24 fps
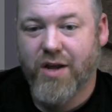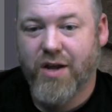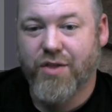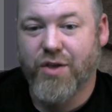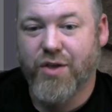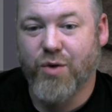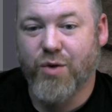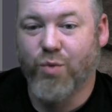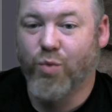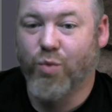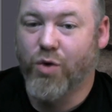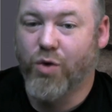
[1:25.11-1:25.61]

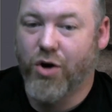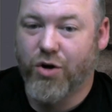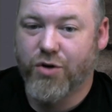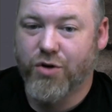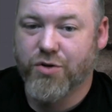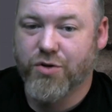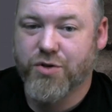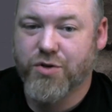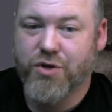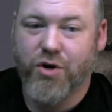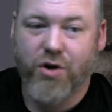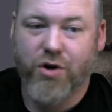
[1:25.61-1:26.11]
The
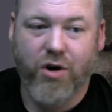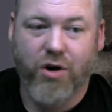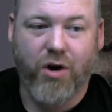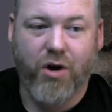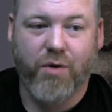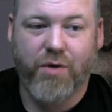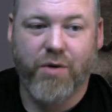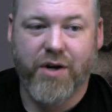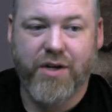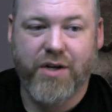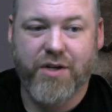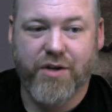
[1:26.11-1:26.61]
walls are
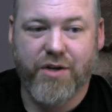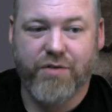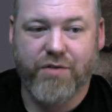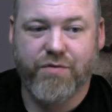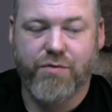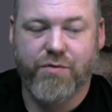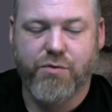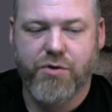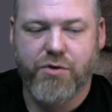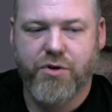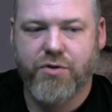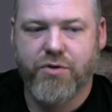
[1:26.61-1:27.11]
already done
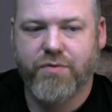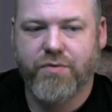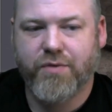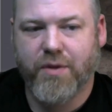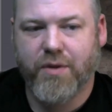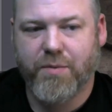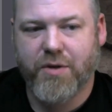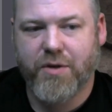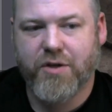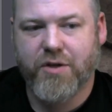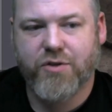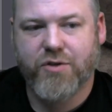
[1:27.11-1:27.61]
for you.
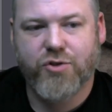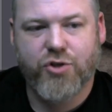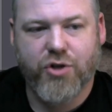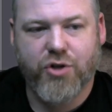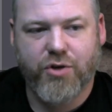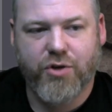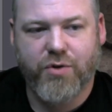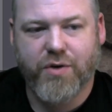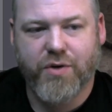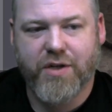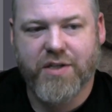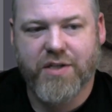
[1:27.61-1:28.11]
Let me show
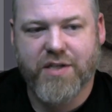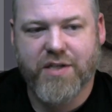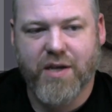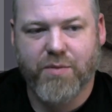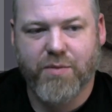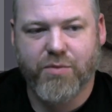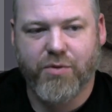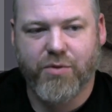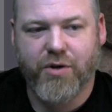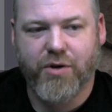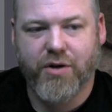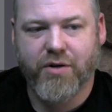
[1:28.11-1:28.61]
you an
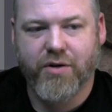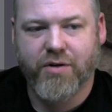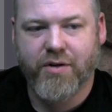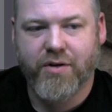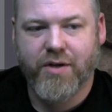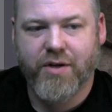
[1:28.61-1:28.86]
example here.